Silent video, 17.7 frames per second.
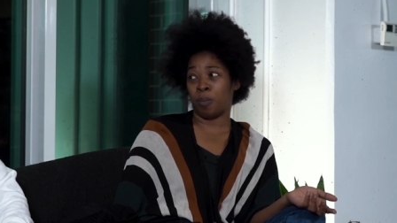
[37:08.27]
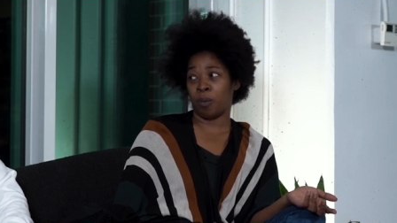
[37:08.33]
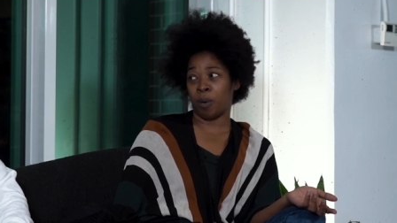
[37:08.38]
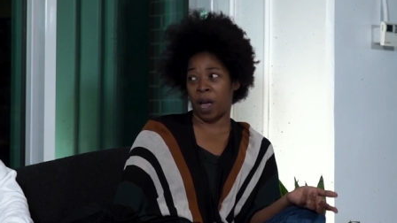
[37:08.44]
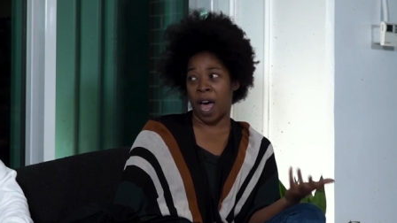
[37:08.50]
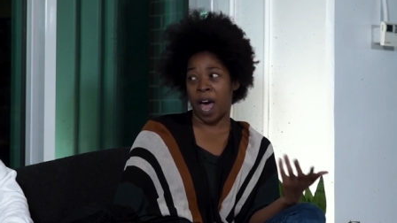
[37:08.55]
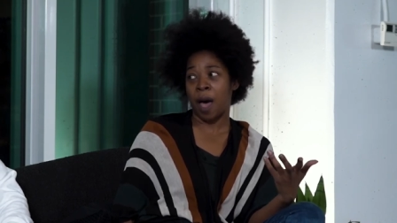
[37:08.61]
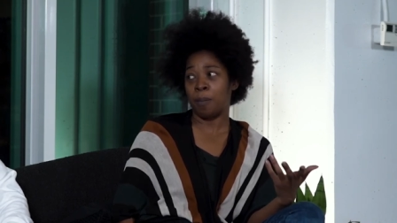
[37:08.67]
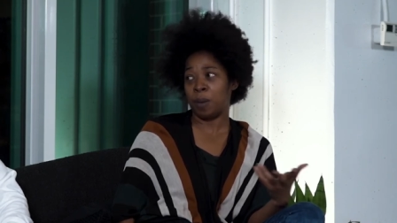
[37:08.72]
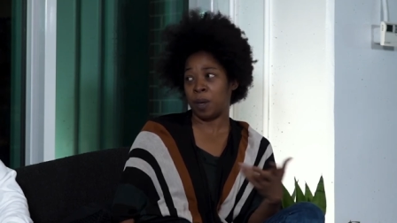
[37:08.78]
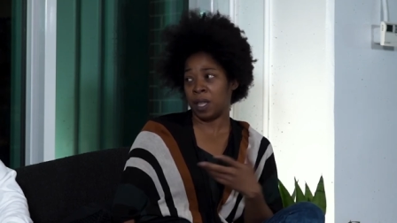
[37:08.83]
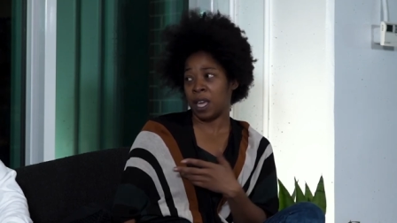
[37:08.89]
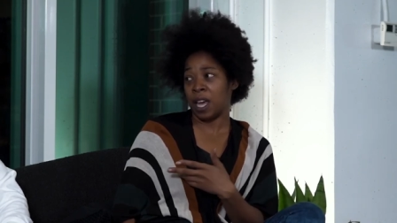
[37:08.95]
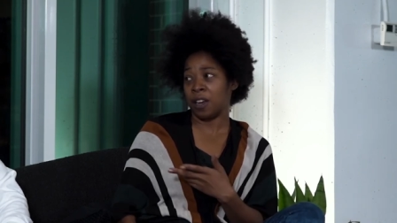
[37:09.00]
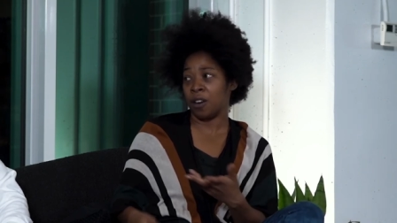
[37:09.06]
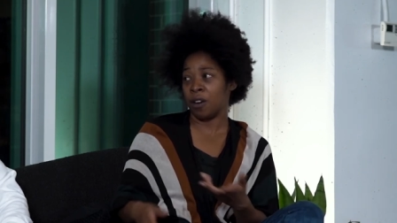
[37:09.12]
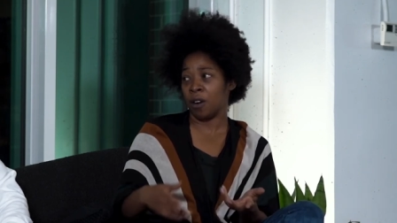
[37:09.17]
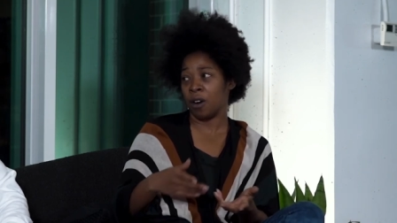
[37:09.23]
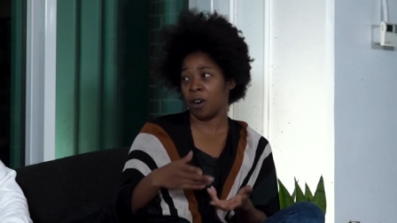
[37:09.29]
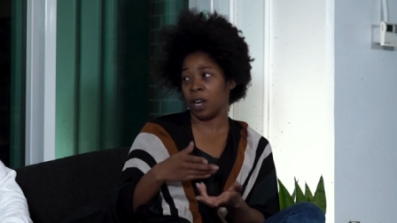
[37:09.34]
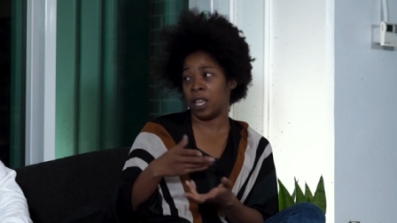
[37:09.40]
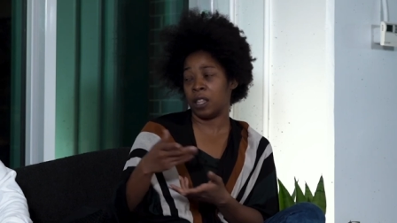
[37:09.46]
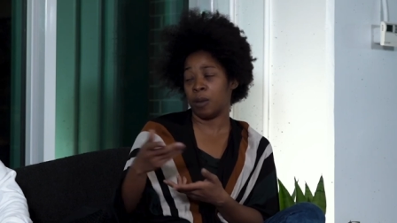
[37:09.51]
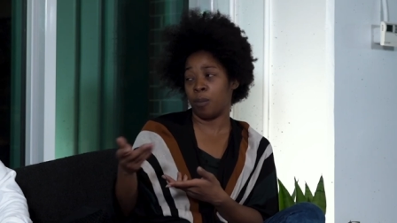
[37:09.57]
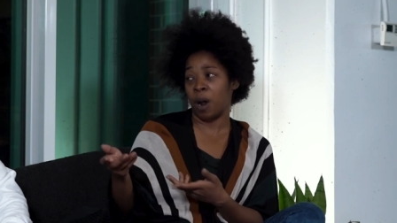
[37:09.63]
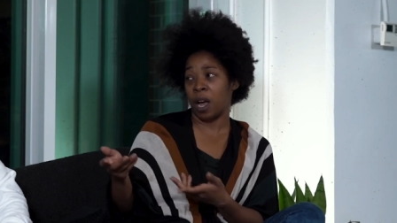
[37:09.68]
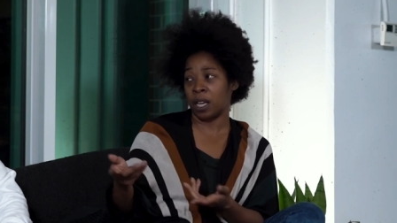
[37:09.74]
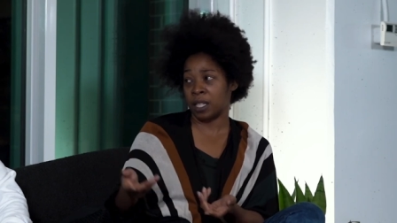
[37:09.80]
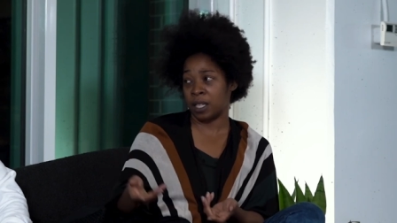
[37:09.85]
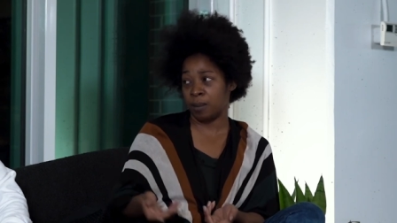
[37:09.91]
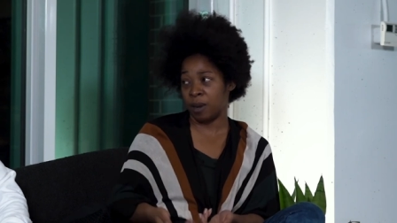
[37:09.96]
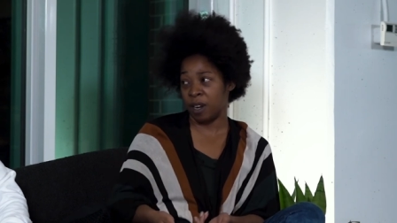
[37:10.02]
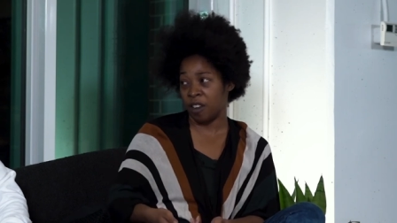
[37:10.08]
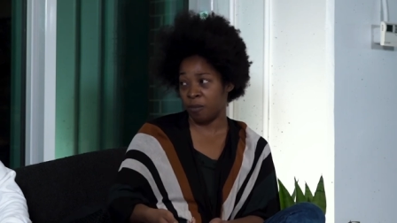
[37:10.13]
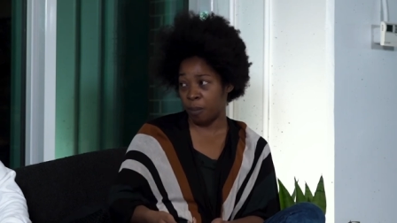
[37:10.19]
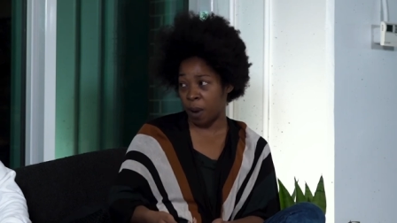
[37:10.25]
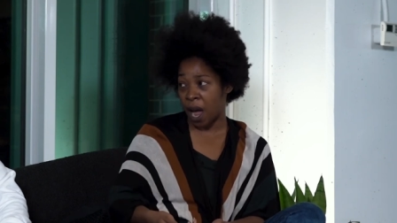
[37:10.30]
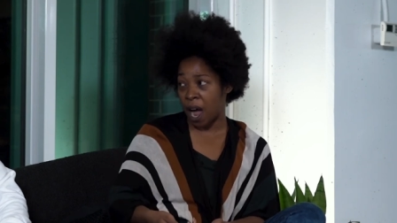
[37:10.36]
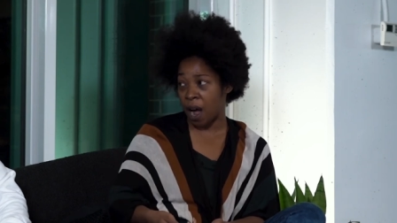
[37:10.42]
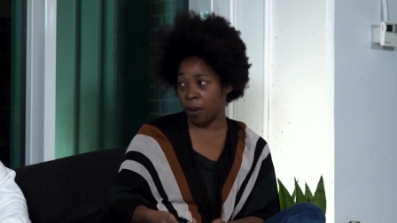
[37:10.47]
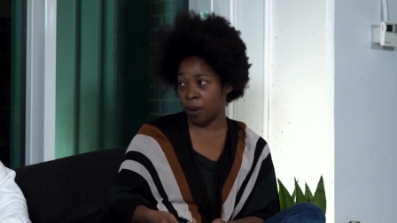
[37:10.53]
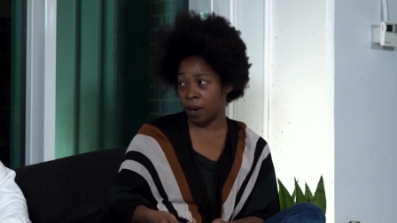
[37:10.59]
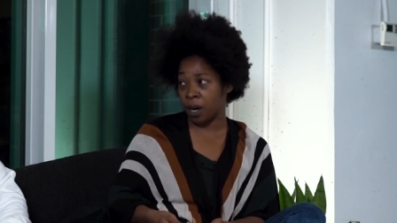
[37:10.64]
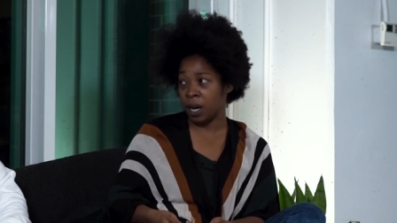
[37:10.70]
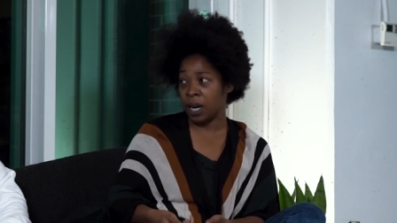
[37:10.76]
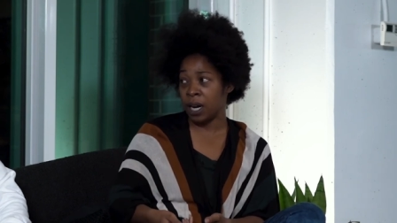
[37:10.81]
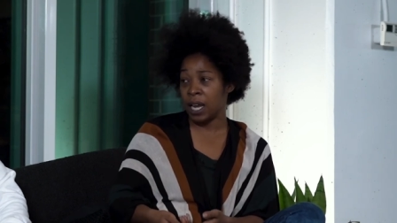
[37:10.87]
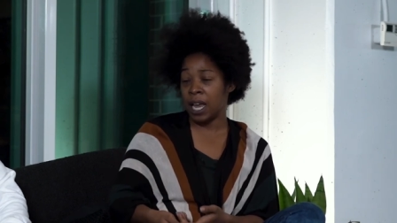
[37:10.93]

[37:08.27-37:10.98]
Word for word: happy that you're in the proximity of power?